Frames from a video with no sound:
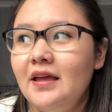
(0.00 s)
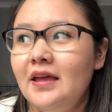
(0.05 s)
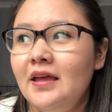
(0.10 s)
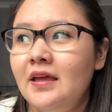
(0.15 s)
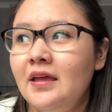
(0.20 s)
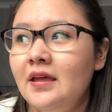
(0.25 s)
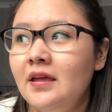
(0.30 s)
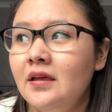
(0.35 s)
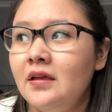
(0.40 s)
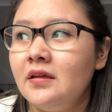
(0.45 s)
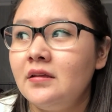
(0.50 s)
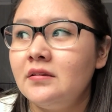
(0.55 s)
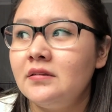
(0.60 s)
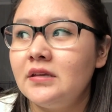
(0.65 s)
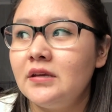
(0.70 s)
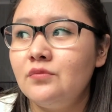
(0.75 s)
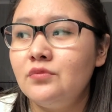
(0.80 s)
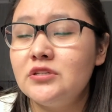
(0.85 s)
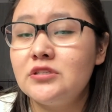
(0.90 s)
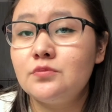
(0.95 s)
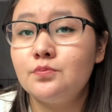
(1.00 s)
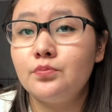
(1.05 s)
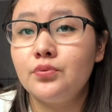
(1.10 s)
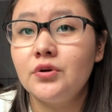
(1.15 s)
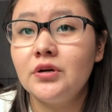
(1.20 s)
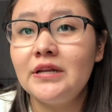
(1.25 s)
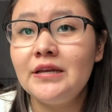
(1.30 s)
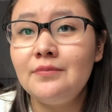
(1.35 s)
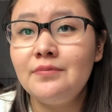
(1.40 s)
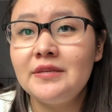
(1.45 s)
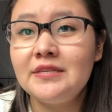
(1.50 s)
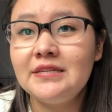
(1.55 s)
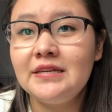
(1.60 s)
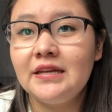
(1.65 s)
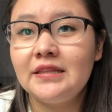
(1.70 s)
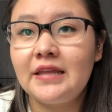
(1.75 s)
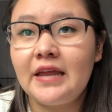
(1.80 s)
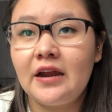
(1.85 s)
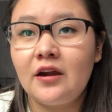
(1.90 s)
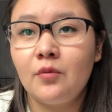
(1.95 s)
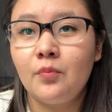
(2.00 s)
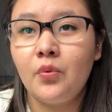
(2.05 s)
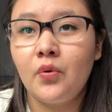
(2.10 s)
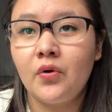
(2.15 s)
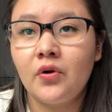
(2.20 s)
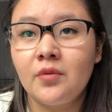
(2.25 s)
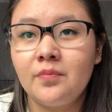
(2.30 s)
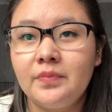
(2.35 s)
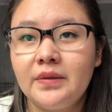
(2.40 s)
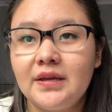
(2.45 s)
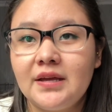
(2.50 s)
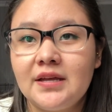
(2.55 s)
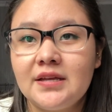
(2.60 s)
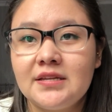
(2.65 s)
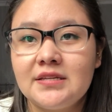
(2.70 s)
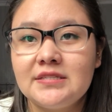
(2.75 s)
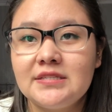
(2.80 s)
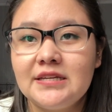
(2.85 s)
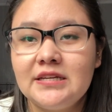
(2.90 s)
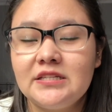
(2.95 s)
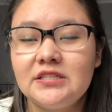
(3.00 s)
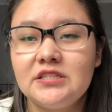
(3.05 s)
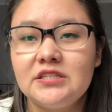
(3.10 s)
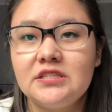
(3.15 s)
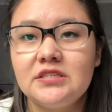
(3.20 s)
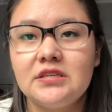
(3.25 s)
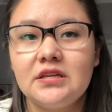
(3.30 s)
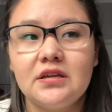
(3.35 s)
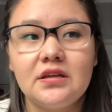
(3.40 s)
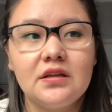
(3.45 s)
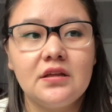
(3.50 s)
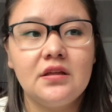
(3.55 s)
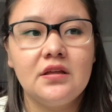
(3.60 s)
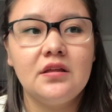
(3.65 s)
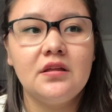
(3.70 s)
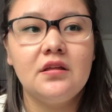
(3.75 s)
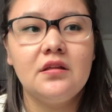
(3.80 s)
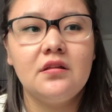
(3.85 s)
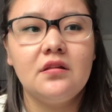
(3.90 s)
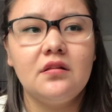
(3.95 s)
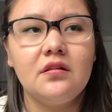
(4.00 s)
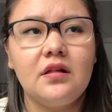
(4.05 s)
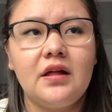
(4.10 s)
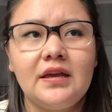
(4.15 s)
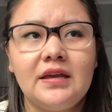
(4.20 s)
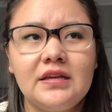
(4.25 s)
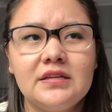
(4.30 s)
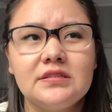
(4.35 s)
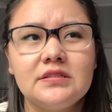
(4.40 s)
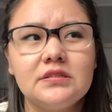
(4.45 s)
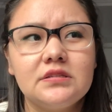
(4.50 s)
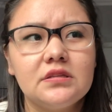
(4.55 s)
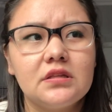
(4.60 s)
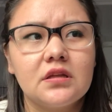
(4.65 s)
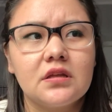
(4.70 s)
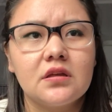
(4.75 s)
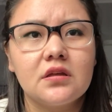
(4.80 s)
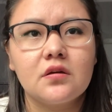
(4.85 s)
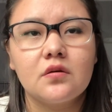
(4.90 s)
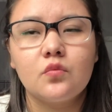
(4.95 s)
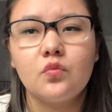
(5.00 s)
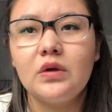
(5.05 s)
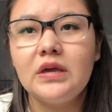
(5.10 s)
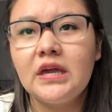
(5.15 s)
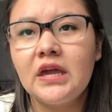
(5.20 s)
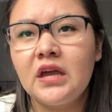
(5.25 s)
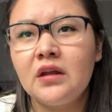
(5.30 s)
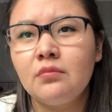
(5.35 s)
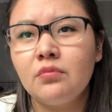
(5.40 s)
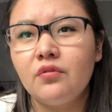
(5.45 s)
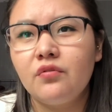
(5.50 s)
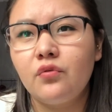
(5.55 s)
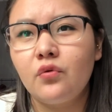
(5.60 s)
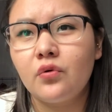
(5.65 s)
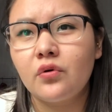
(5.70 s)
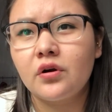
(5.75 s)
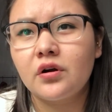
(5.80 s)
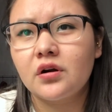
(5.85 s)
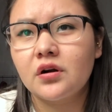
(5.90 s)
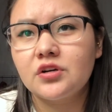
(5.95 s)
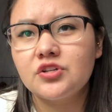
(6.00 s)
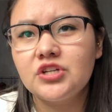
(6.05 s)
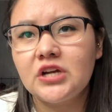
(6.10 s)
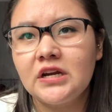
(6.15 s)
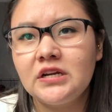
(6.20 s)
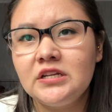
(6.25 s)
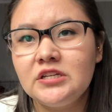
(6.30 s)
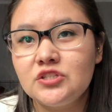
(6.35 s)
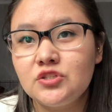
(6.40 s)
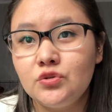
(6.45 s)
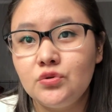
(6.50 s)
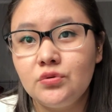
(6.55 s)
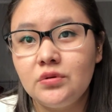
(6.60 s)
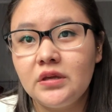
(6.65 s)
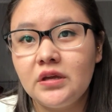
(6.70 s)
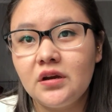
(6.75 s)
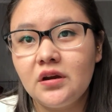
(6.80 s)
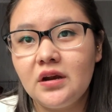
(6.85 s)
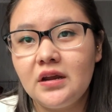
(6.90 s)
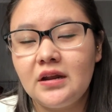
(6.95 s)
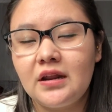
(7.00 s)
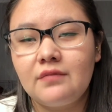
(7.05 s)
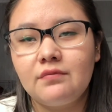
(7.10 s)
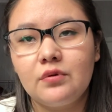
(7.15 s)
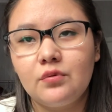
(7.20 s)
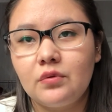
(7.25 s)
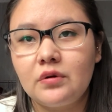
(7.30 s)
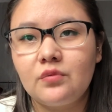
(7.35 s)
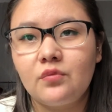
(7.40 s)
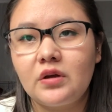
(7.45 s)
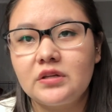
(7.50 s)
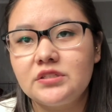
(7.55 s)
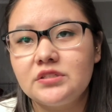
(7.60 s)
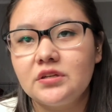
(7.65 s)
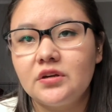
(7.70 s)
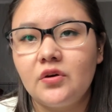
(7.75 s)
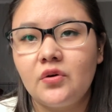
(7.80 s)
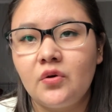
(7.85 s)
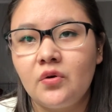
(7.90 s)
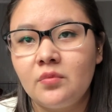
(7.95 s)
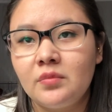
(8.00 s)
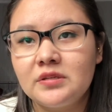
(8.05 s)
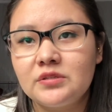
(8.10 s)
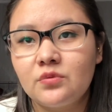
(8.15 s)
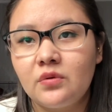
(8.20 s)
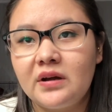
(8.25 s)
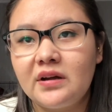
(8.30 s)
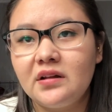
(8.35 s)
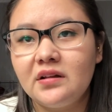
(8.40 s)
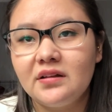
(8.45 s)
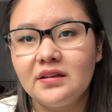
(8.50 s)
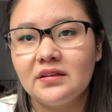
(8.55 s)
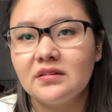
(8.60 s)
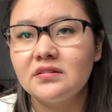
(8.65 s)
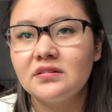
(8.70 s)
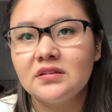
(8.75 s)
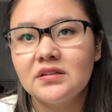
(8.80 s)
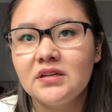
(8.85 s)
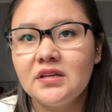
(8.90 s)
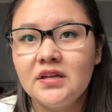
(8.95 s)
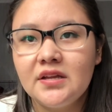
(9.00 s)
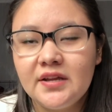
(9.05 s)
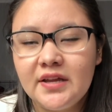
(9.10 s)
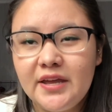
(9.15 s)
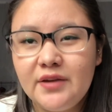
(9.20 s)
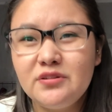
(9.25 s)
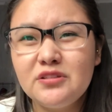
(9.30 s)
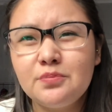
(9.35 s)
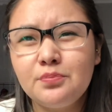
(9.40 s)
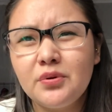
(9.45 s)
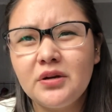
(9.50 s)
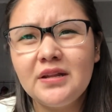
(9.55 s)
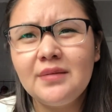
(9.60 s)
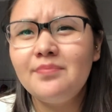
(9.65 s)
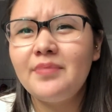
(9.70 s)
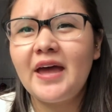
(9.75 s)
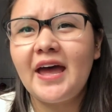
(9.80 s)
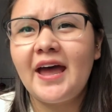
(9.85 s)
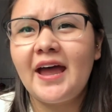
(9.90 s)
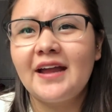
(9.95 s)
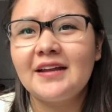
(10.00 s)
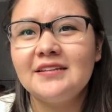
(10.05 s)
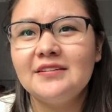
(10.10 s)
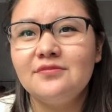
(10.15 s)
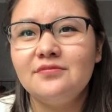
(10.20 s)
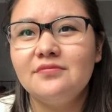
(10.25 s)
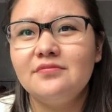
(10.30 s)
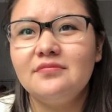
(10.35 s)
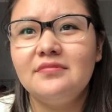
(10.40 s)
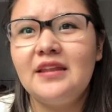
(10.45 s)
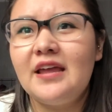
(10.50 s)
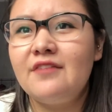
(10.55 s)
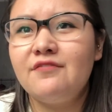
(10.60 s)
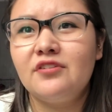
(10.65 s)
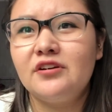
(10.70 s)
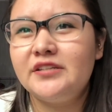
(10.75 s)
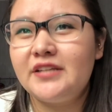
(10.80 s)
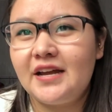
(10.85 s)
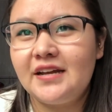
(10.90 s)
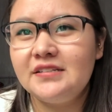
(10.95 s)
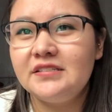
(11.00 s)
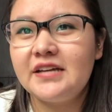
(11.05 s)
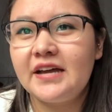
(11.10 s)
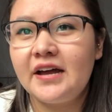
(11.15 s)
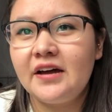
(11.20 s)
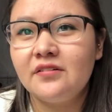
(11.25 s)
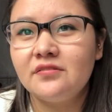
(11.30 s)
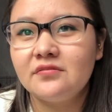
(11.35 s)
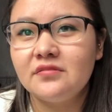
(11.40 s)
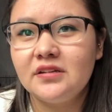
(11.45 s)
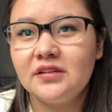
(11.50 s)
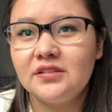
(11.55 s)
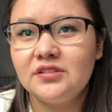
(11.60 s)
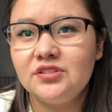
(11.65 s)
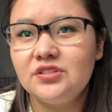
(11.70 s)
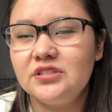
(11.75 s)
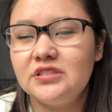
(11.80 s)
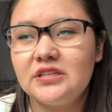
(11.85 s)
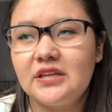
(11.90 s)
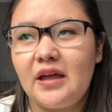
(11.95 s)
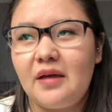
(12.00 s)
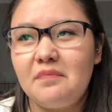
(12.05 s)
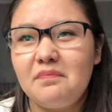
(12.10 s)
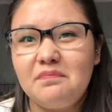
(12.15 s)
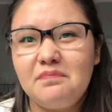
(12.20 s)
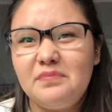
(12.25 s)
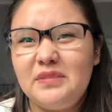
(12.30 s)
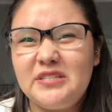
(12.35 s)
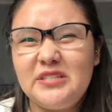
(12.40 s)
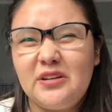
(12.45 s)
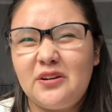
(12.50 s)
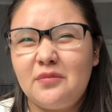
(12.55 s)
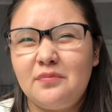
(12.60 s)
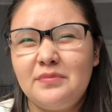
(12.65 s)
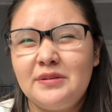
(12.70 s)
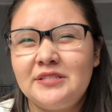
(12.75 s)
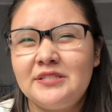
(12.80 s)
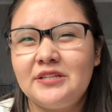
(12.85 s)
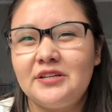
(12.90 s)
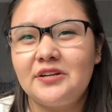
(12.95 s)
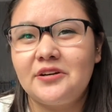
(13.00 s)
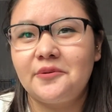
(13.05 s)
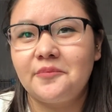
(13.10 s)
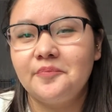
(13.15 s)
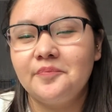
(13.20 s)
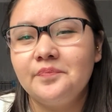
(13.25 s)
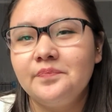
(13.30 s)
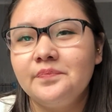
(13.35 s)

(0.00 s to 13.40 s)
And it was pretty busy at the airport because it's, I guess, the weekend before Chinese New Year and everyone wants to go home as well. And it was pretty packed. It never died down and just got busier and busier.